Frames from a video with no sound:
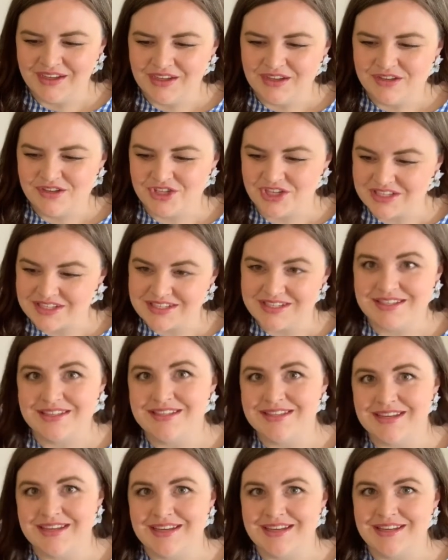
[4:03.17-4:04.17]
Jesus
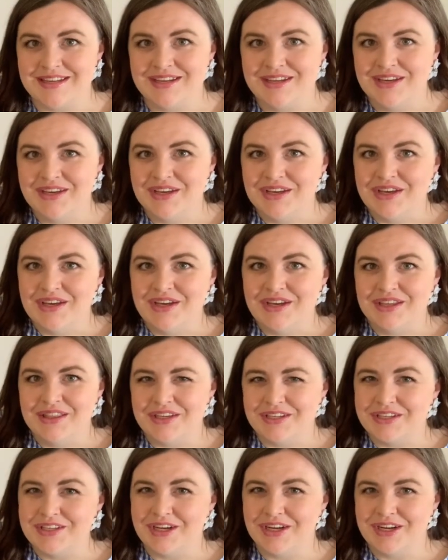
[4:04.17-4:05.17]
is in
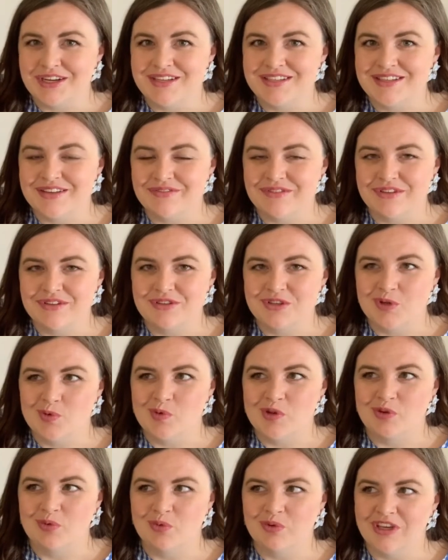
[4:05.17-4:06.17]
the darkness of the tomb,
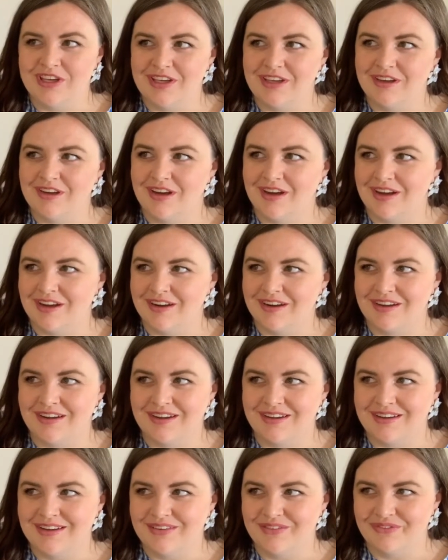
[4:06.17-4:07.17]
and we are
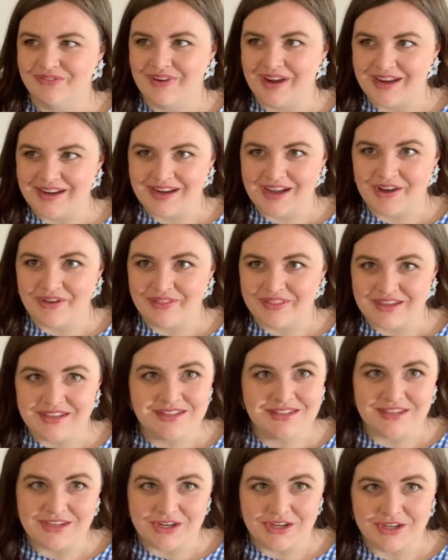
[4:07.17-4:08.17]
right now
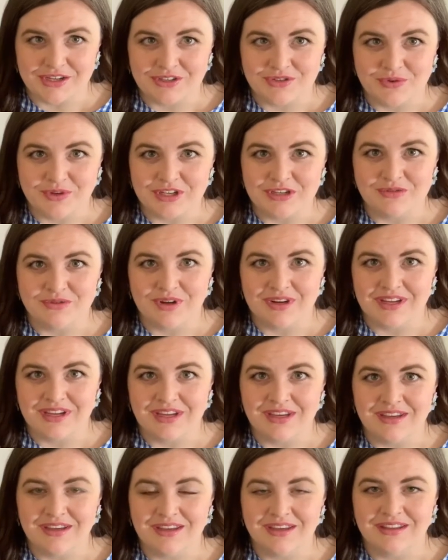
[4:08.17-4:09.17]
this year,
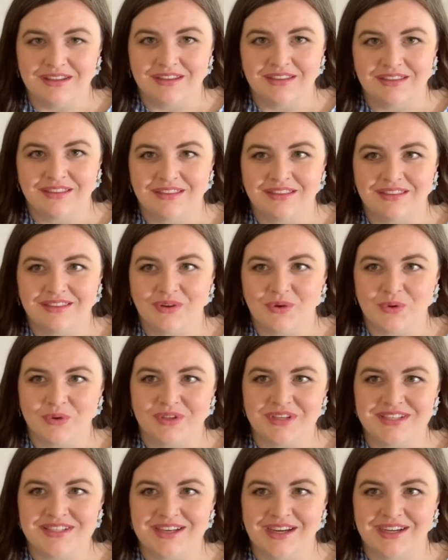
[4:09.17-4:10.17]
2020,
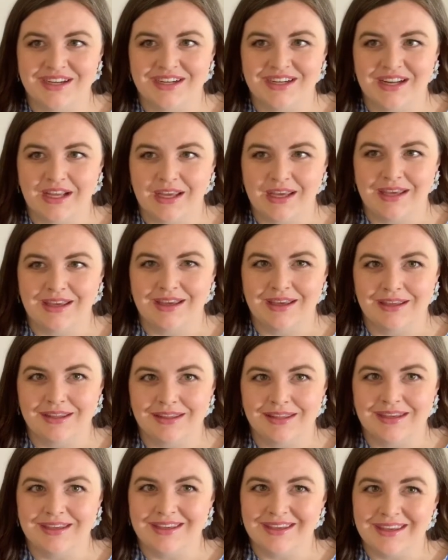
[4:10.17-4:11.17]
Holy Saturday,
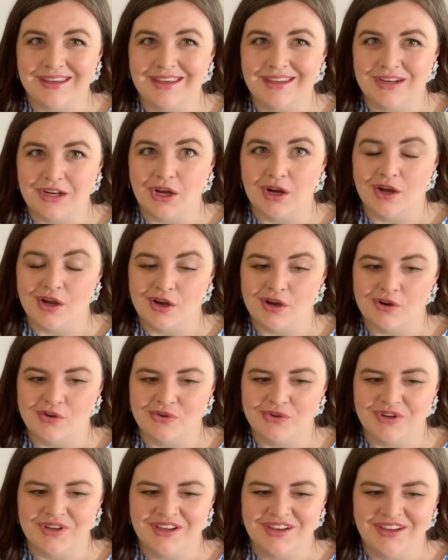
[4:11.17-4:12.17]
like in our own